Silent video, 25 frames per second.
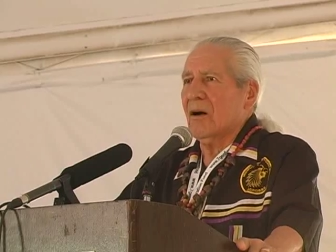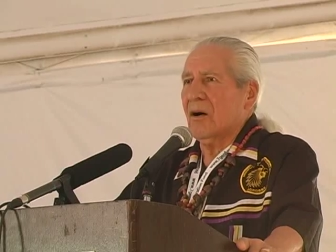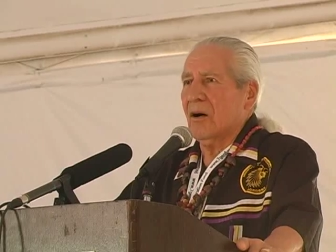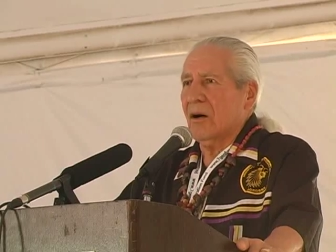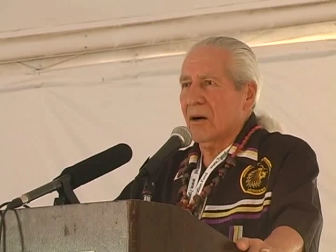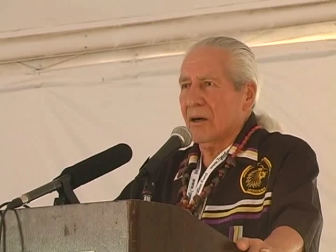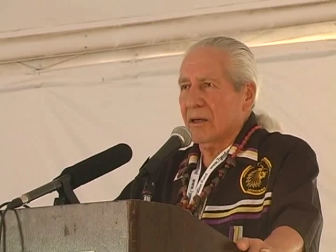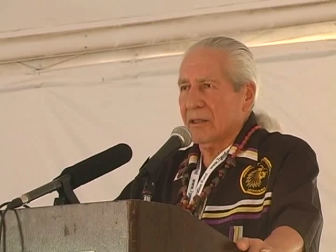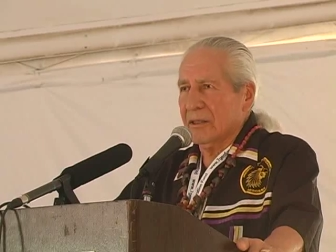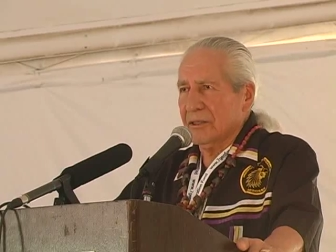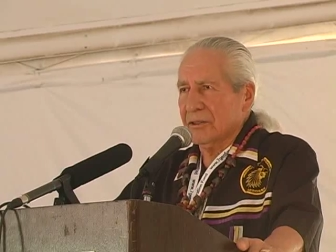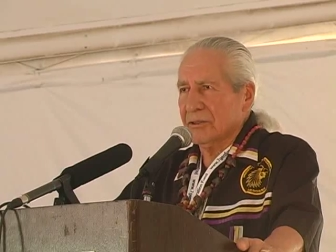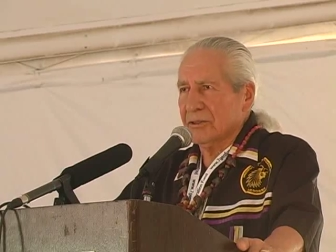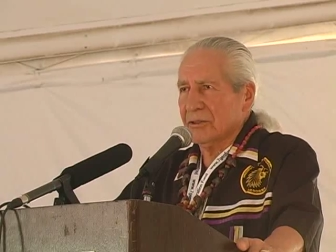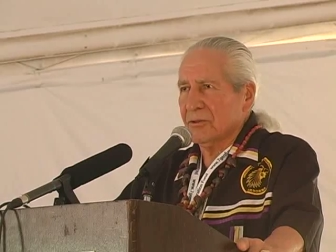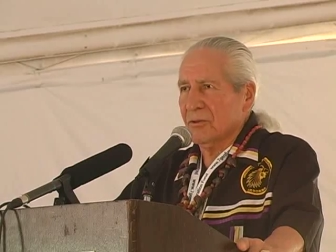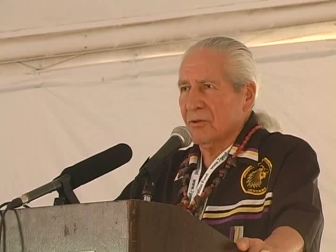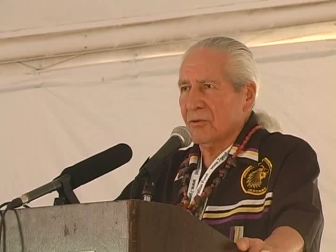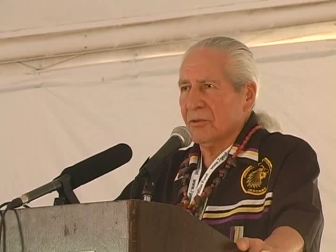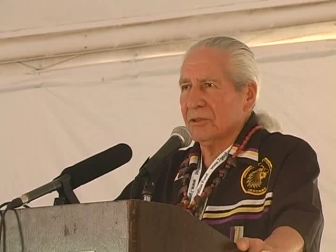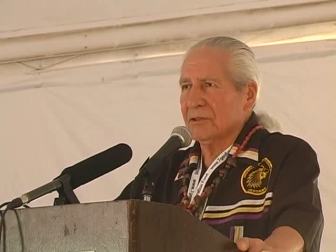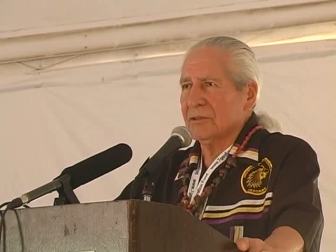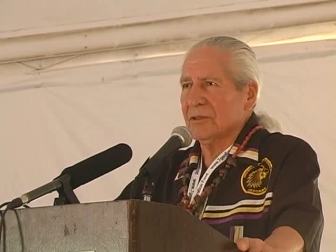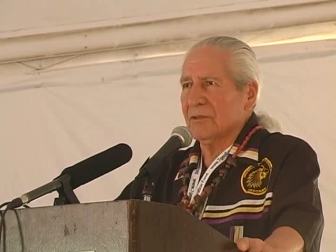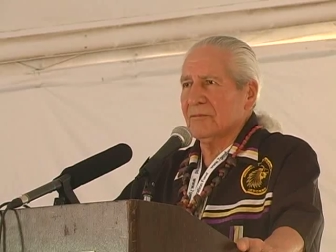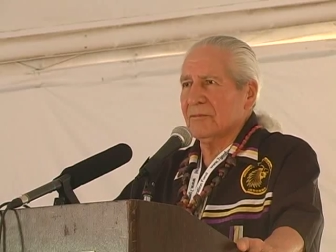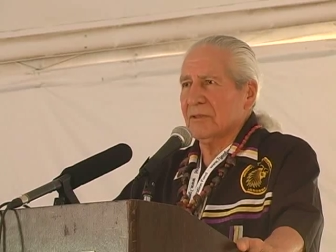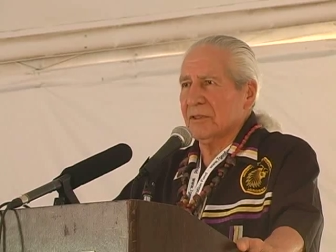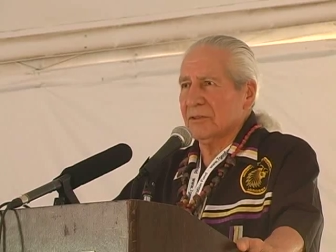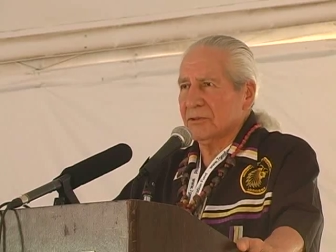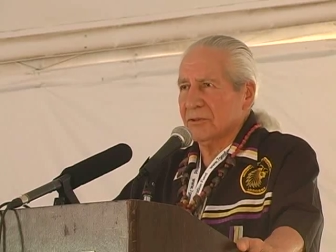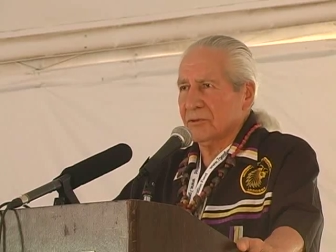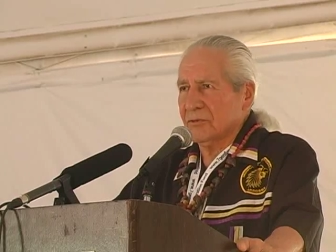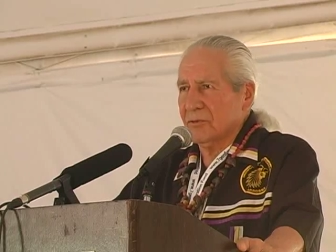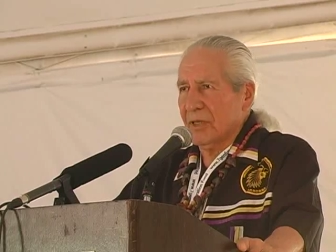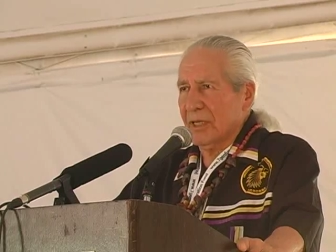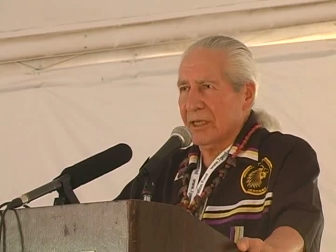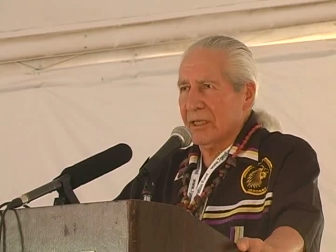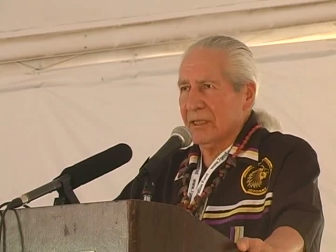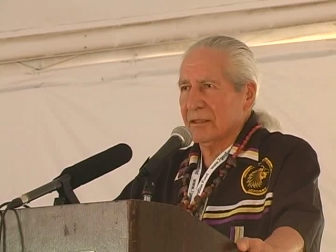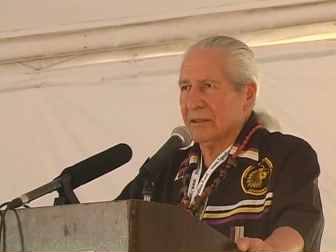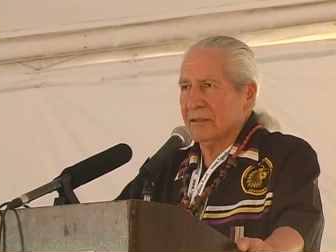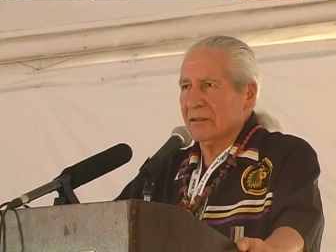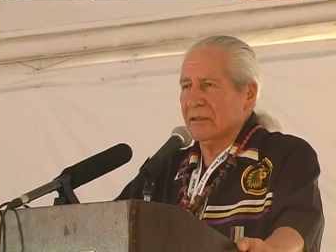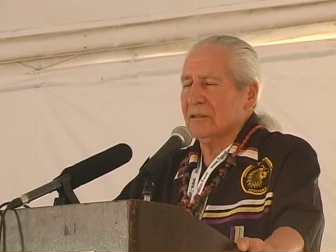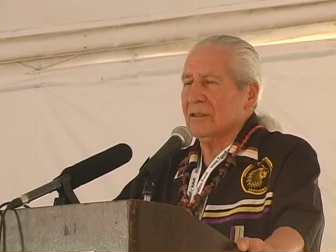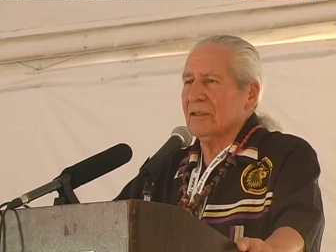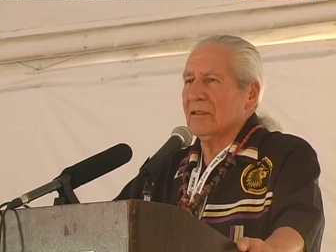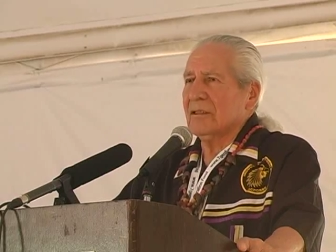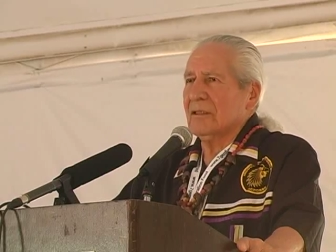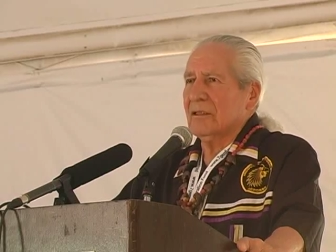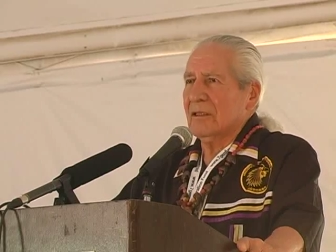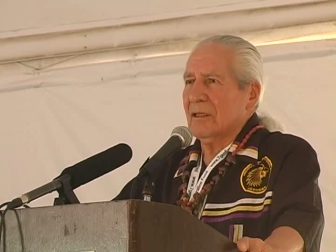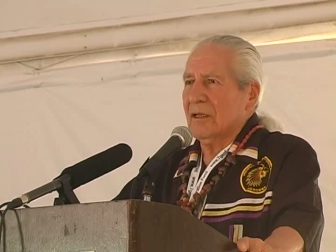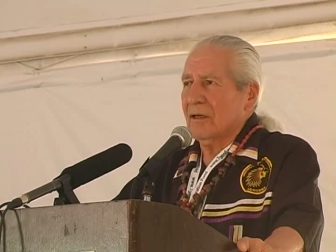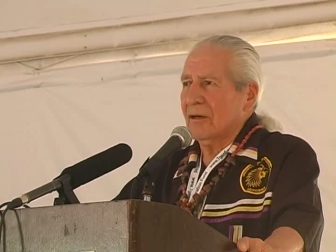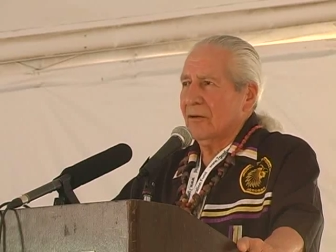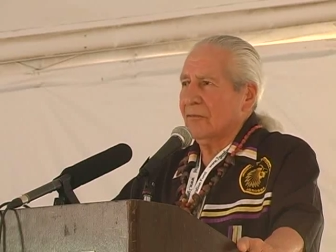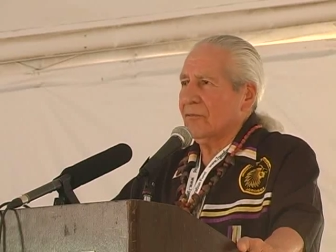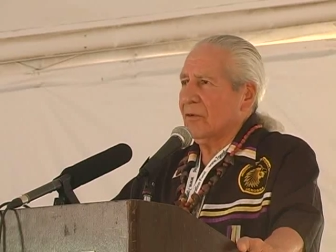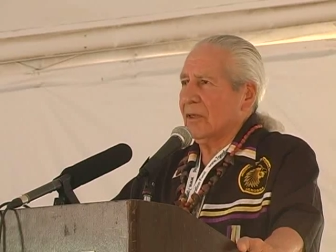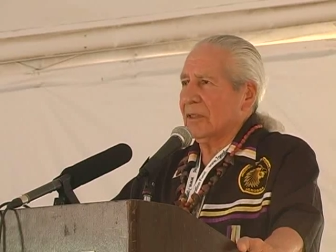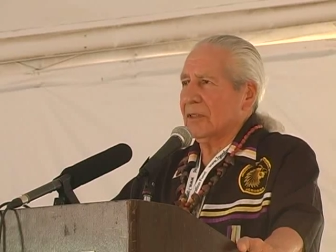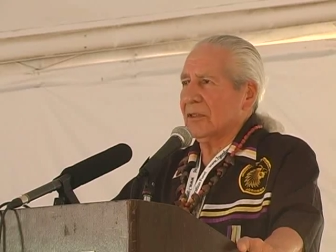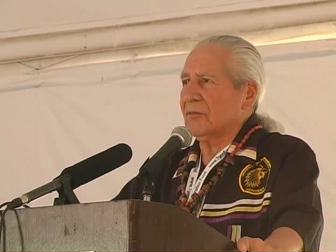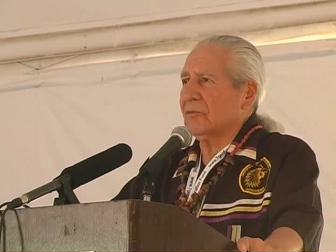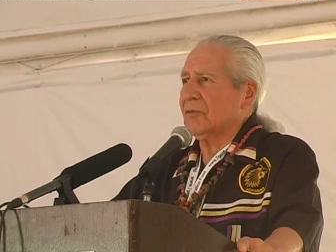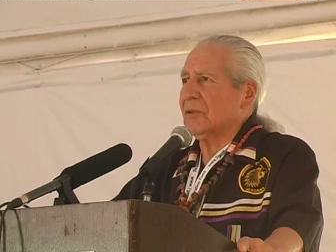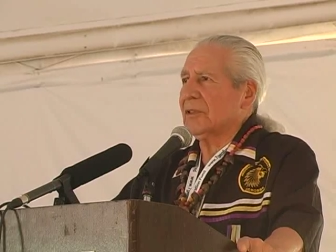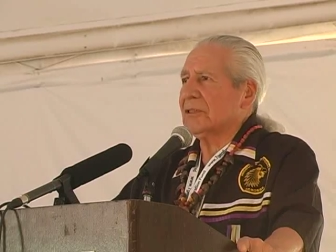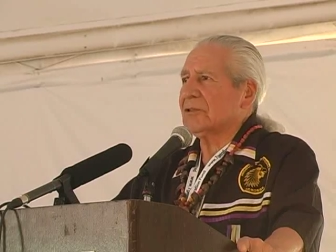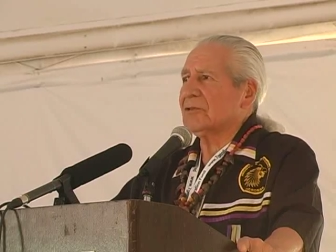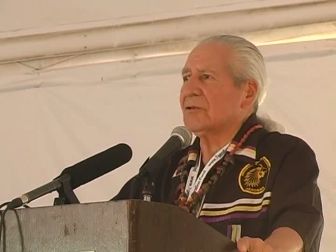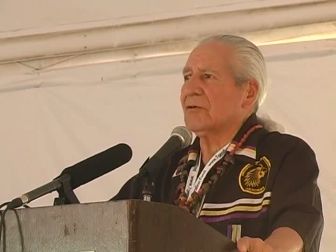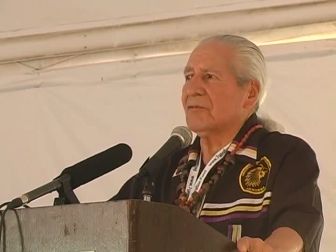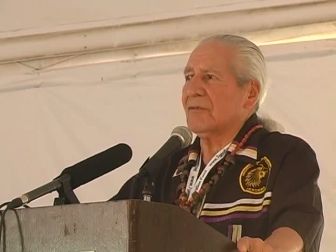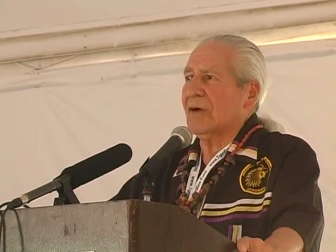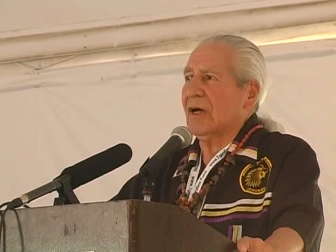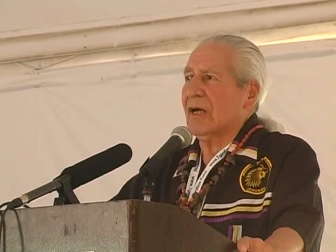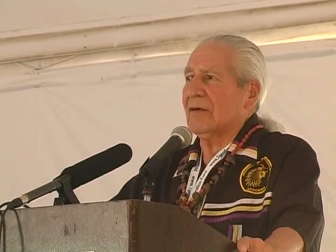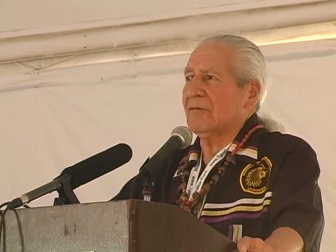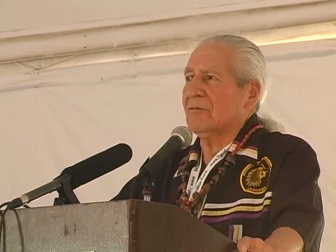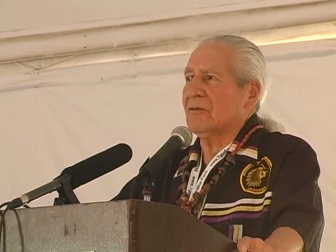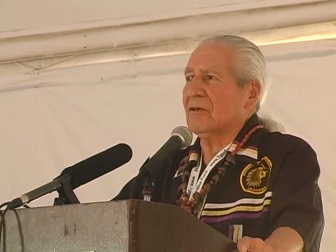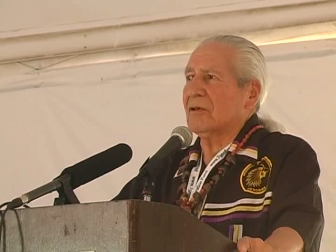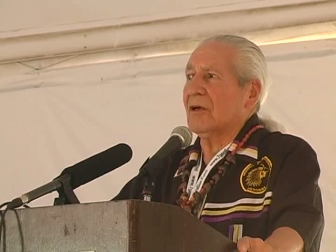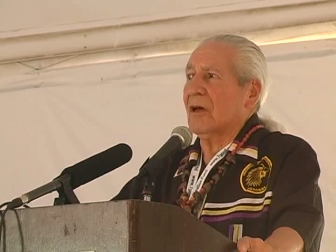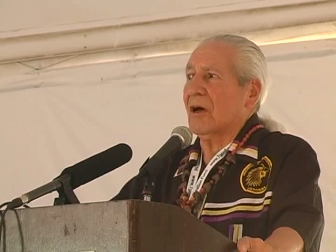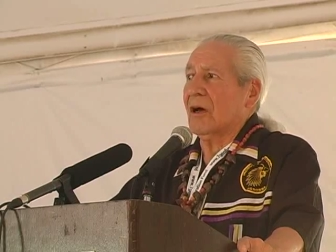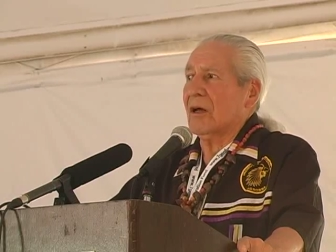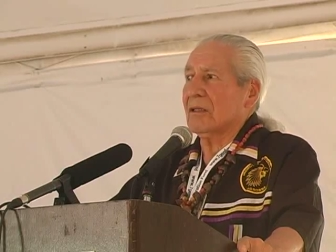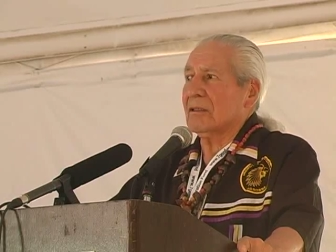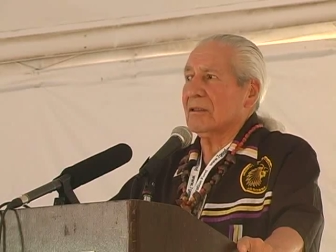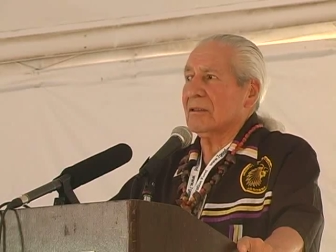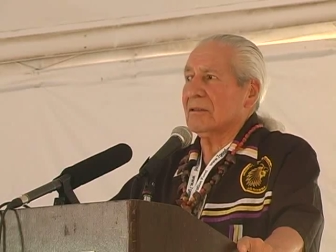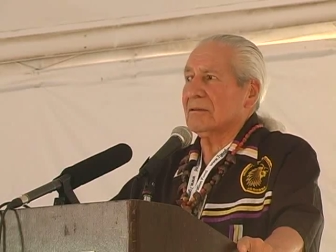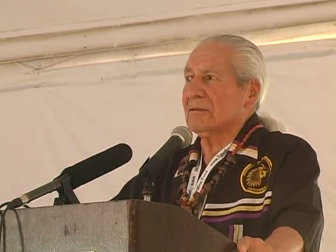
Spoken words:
are the source of the strength of whether we survive or not.